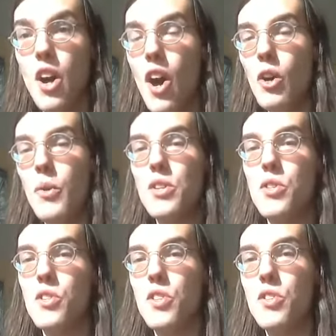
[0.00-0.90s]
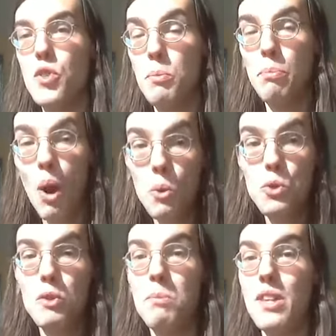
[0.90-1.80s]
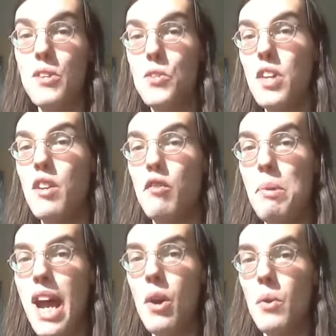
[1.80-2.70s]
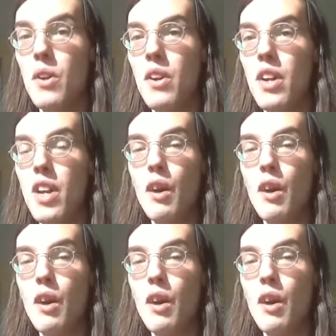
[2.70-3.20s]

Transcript: Congress is supposed to be the seat of power